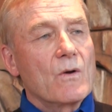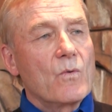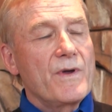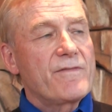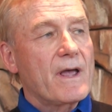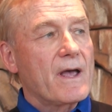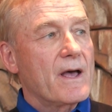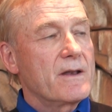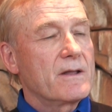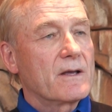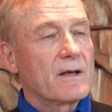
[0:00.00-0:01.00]
We've
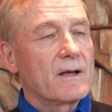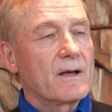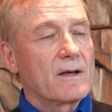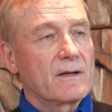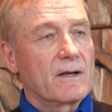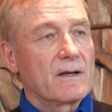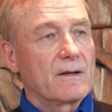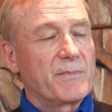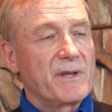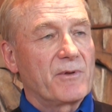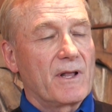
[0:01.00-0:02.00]
had uh,
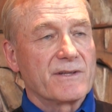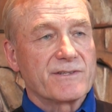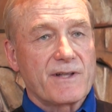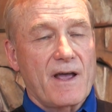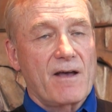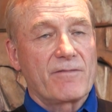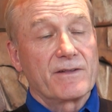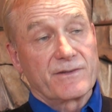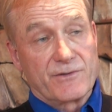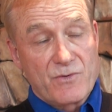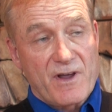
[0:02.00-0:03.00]
people on staff
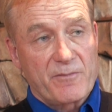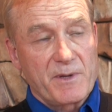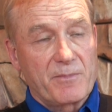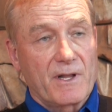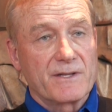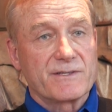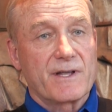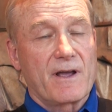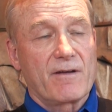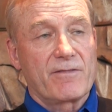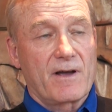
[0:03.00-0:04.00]
and do have people on
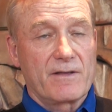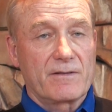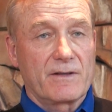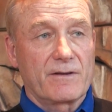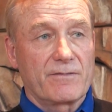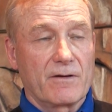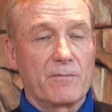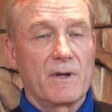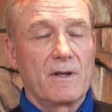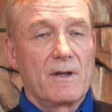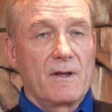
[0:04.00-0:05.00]
staff, I think,
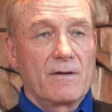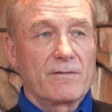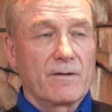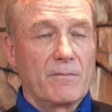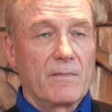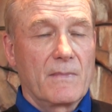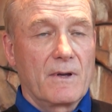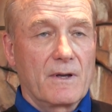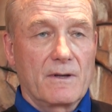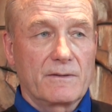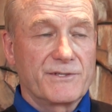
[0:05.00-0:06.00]
from from
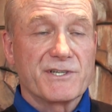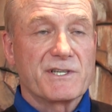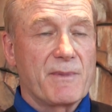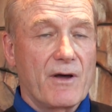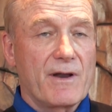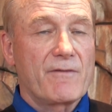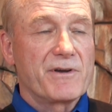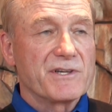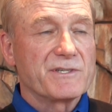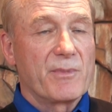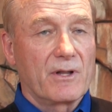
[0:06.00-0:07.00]
uh, just about every
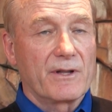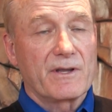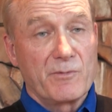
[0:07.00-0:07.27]
disability